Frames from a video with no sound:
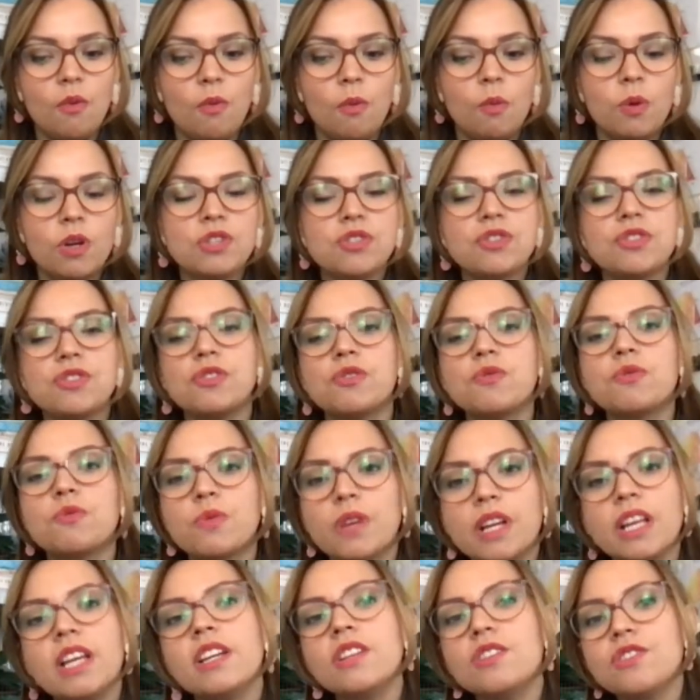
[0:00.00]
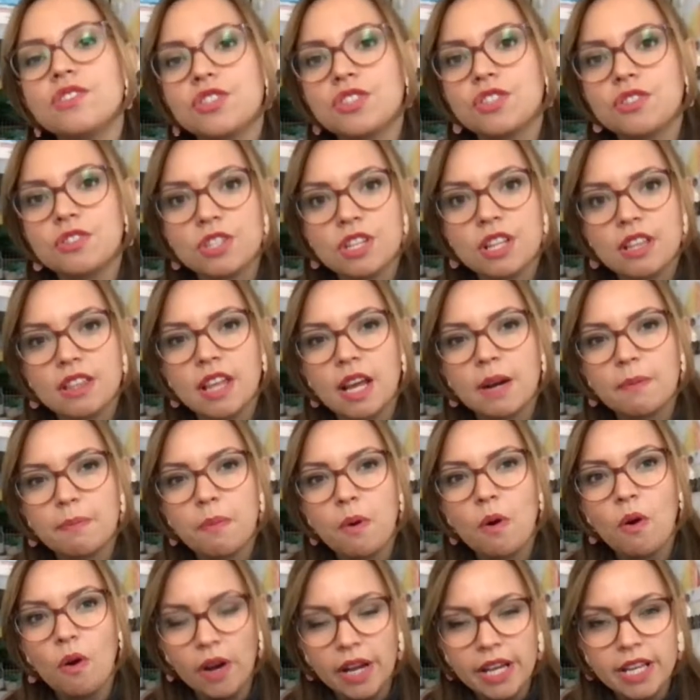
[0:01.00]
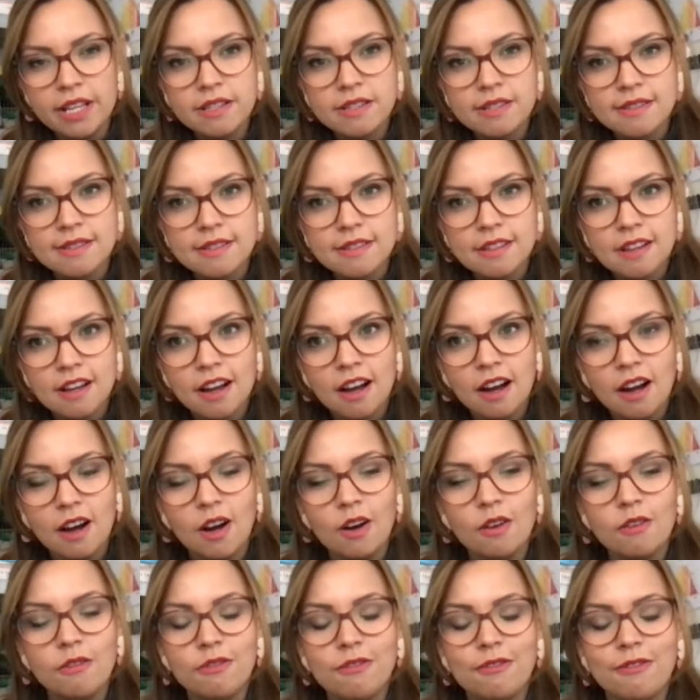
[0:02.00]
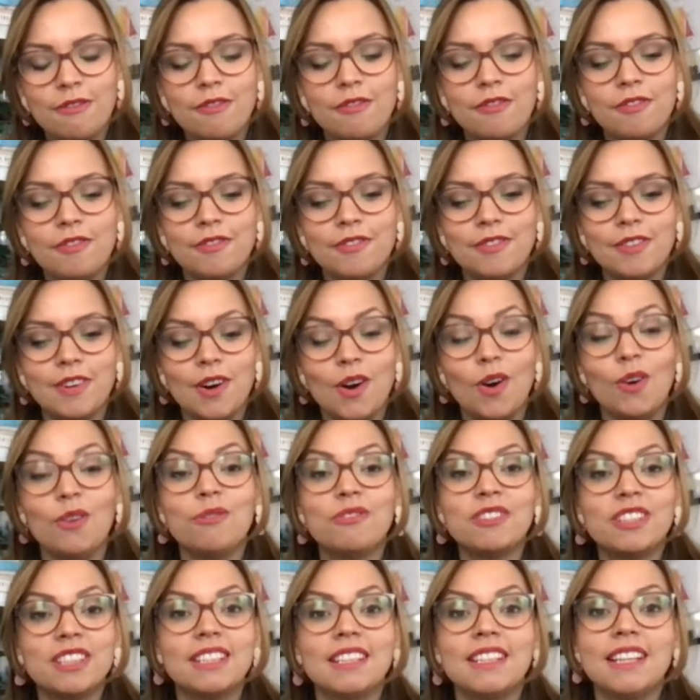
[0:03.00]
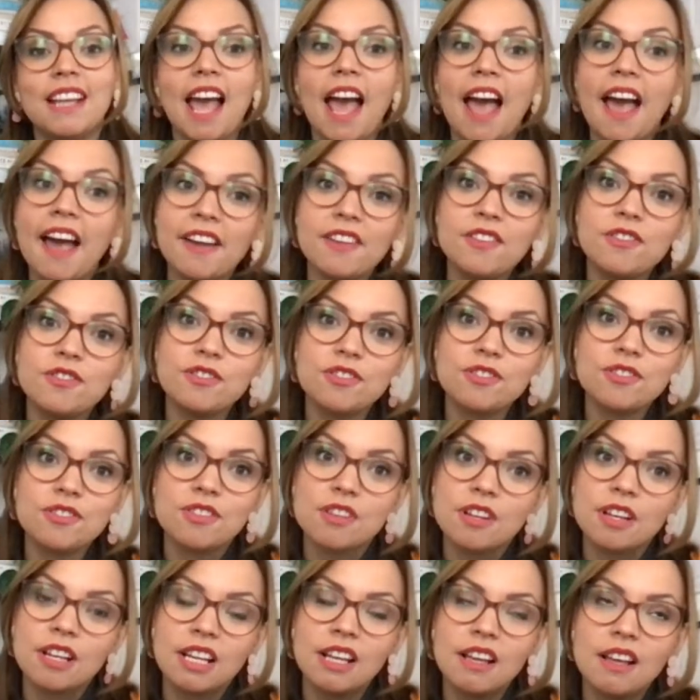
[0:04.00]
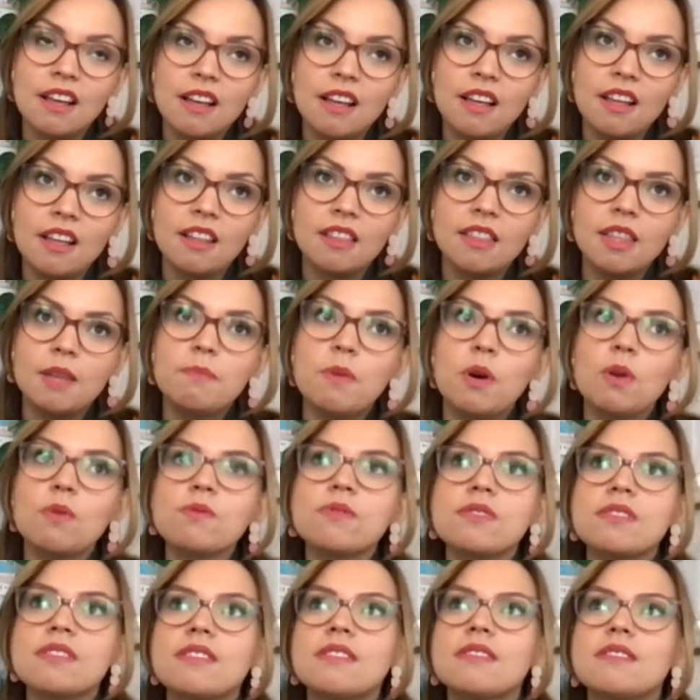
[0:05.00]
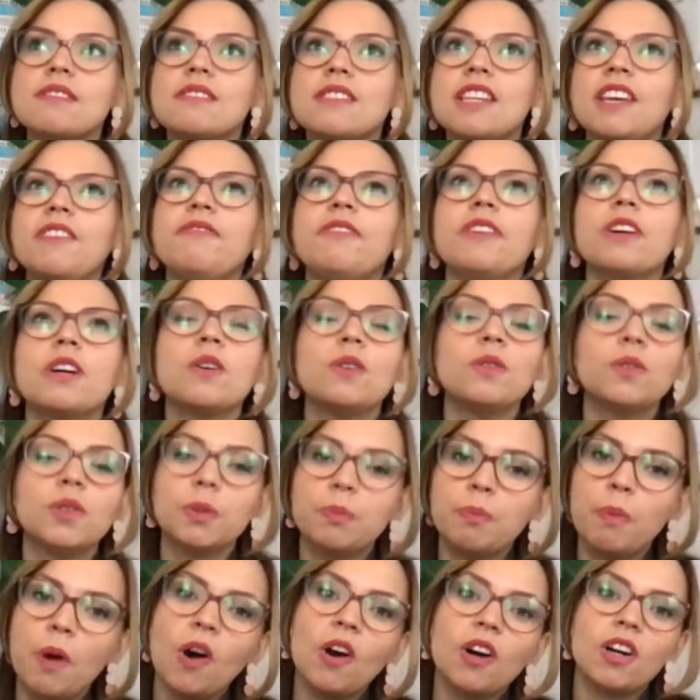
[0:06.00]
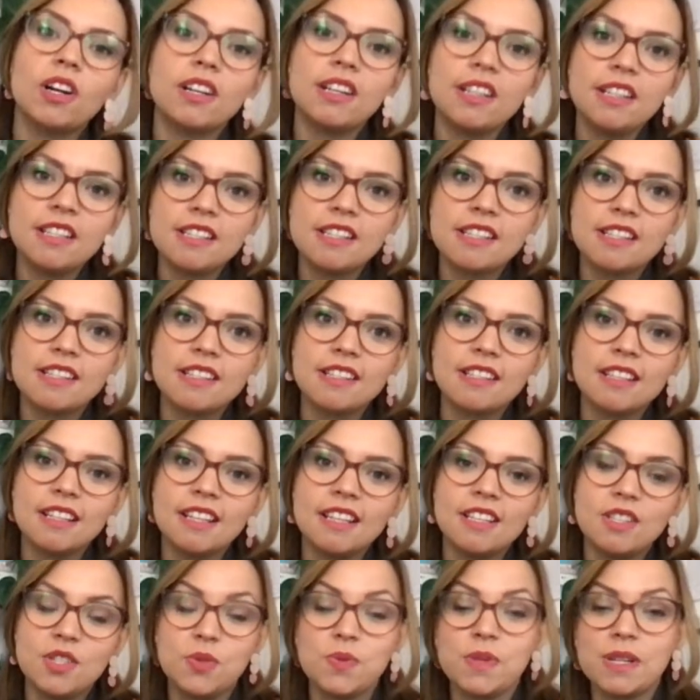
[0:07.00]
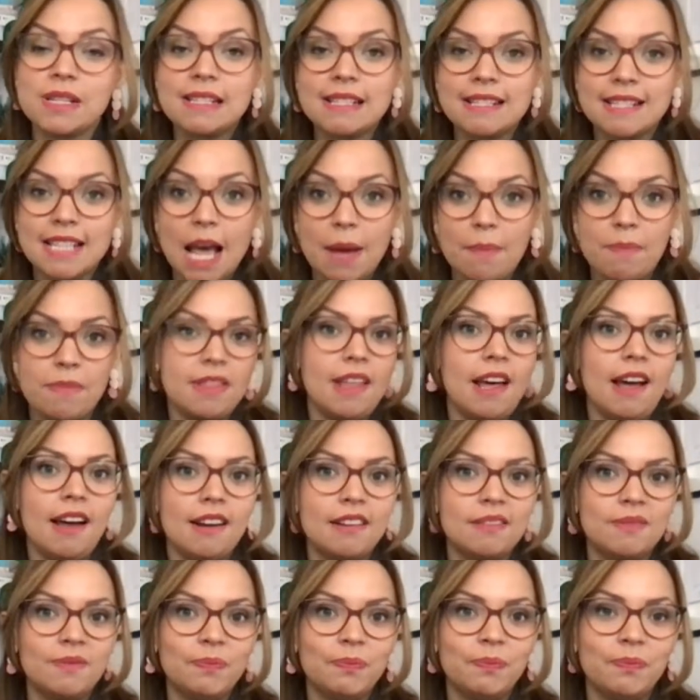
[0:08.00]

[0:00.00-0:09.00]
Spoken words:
Once you reach that point of over the edge, the most difficult part is to accept that.